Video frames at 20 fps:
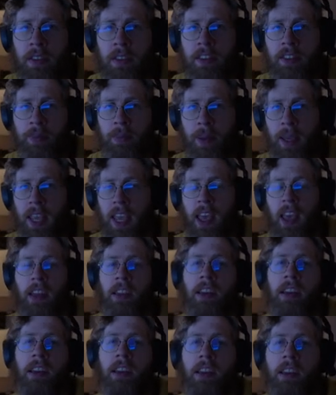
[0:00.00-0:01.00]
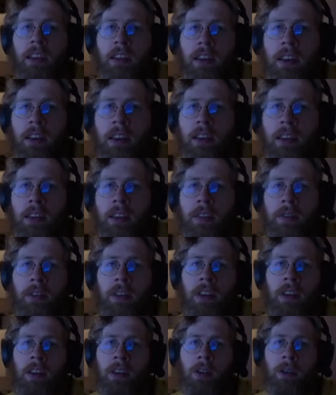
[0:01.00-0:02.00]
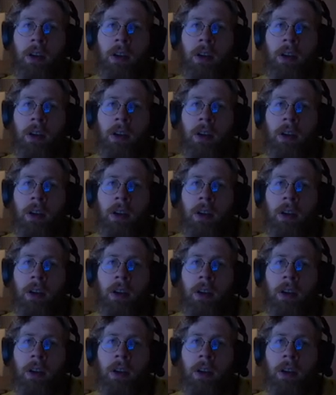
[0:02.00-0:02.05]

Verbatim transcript: this mechanic in a video